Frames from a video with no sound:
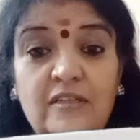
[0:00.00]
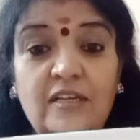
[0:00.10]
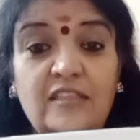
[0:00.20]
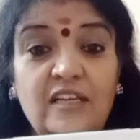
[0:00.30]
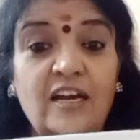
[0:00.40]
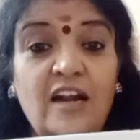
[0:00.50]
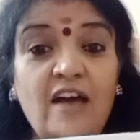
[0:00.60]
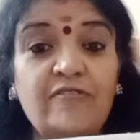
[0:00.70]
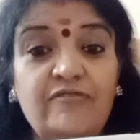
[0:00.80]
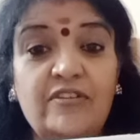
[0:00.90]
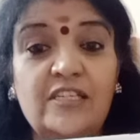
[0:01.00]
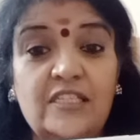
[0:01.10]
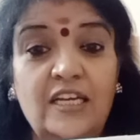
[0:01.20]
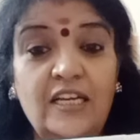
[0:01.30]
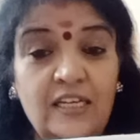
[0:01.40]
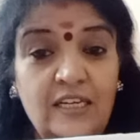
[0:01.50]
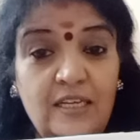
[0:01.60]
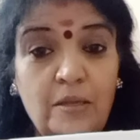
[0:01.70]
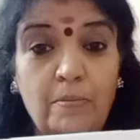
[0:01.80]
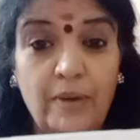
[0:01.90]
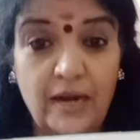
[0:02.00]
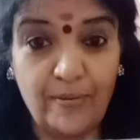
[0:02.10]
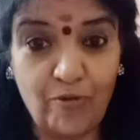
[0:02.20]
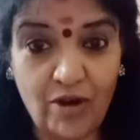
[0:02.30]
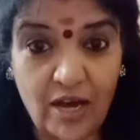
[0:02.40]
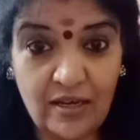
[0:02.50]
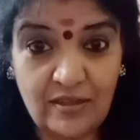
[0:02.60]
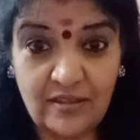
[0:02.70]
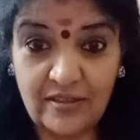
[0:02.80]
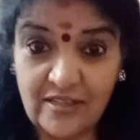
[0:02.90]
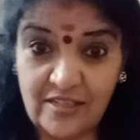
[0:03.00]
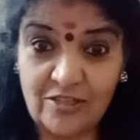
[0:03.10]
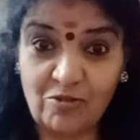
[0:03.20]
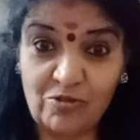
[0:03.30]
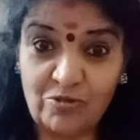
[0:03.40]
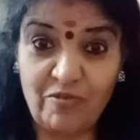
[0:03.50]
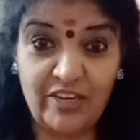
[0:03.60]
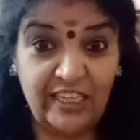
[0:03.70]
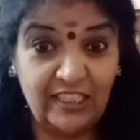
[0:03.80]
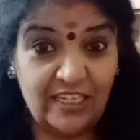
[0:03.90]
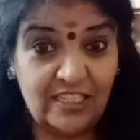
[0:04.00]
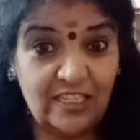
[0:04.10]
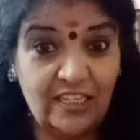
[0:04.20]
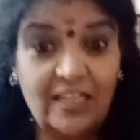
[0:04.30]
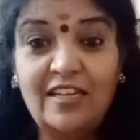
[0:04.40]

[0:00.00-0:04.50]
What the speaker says: and the graph is a parabola. This is also one interesting